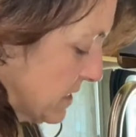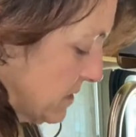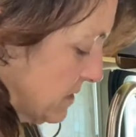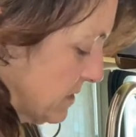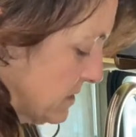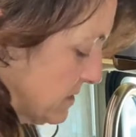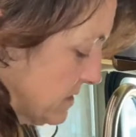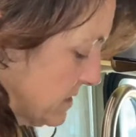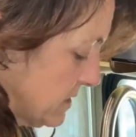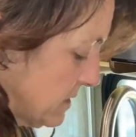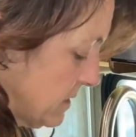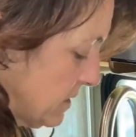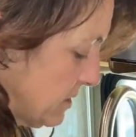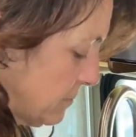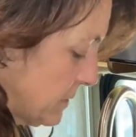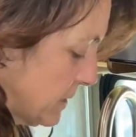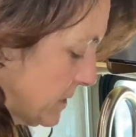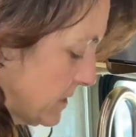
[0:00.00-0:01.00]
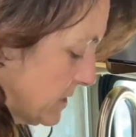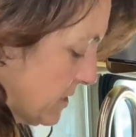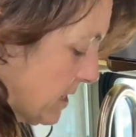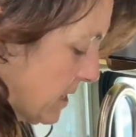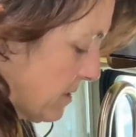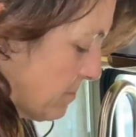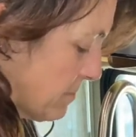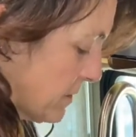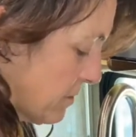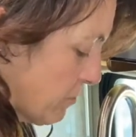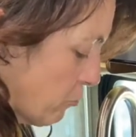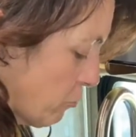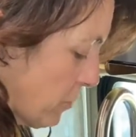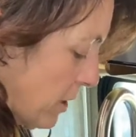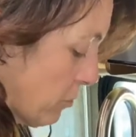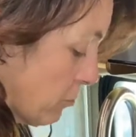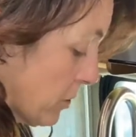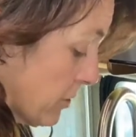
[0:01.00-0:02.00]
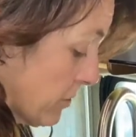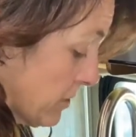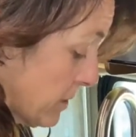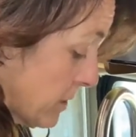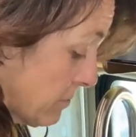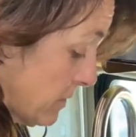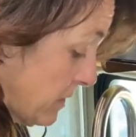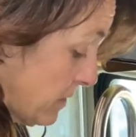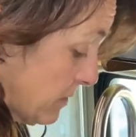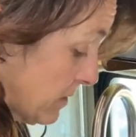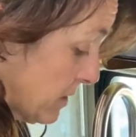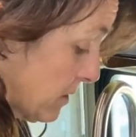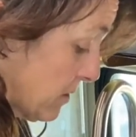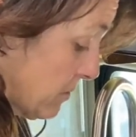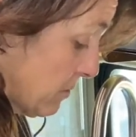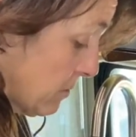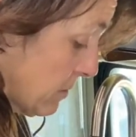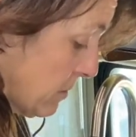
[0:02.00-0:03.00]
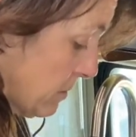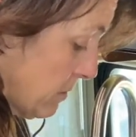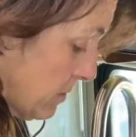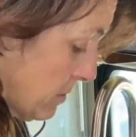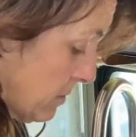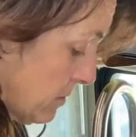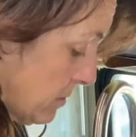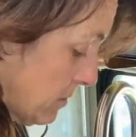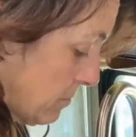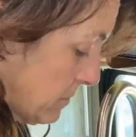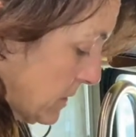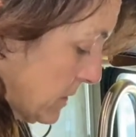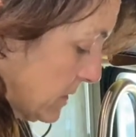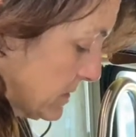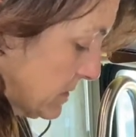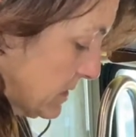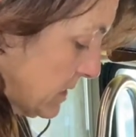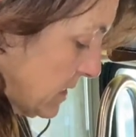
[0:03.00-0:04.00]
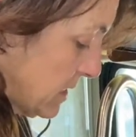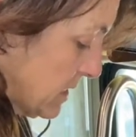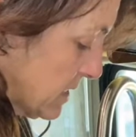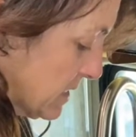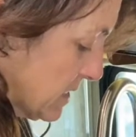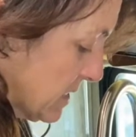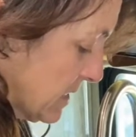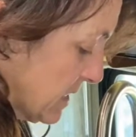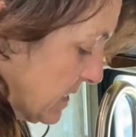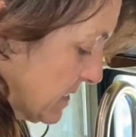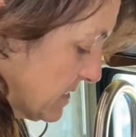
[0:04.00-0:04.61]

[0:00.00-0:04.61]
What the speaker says: a little bit of time, but well worth it, I'm telling you. You can see, getting it